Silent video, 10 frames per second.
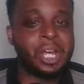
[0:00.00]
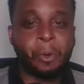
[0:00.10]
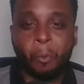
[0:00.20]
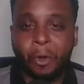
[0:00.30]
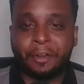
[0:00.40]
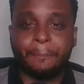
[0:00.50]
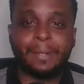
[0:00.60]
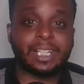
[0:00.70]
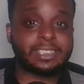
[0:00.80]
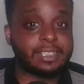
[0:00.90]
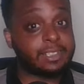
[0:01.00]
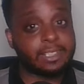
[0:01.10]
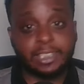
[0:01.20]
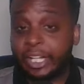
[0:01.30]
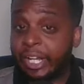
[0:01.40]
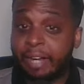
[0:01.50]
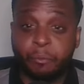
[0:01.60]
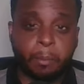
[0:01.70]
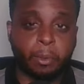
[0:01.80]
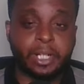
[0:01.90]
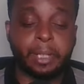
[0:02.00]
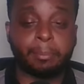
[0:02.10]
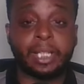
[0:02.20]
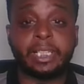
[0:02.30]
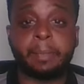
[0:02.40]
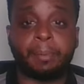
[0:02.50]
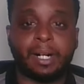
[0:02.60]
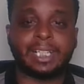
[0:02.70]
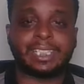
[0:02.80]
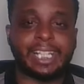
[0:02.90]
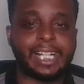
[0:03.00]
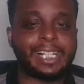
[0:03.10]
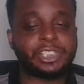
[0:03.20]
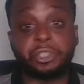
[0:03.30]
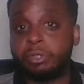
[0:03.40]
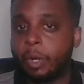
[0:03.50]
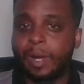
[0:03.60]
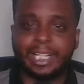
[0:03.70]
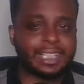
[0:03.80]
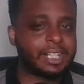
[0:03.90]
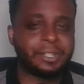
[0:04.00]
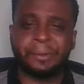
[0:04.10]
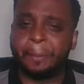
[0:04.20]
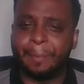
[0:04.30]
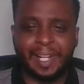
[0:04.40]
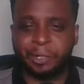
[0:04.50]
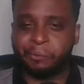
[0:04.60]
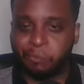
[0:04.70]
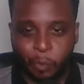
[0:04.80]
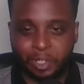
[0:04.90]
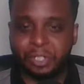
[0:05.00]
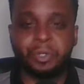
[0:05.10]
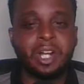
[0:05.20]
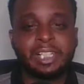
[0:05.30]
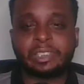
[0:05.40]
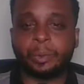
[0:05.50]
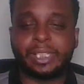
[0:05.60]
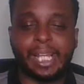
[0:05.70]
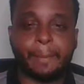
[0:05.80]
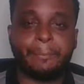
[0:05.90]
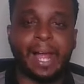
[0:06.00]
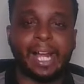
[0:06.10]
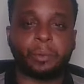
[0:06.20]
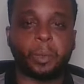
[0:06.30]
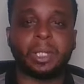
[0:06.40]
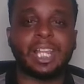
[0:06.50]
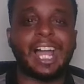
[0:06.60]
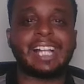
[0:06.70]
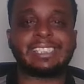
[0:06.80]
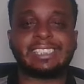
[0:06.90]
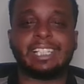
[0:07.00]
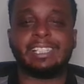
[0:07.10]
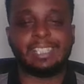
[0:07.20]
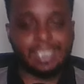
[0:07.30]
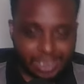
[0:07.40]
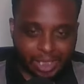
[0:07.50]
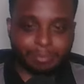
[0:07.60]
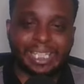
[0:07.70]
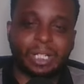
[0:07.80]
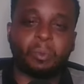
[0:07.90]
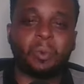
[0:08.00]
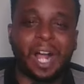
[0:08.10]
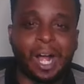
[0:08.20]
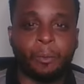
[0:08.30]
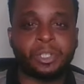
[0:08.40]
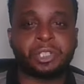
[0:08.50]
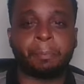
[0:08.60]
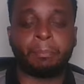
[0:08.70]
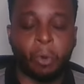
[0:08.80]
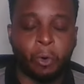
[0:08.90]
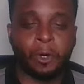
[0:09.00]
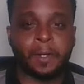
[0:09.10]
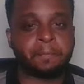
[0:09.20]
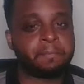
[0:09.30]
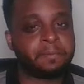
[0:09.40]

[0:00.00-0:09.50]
Welcome back to the Live with Brandon Blakeney podcast. You know I got another banger for you, so kick back, relax, and come take a ride with your boy.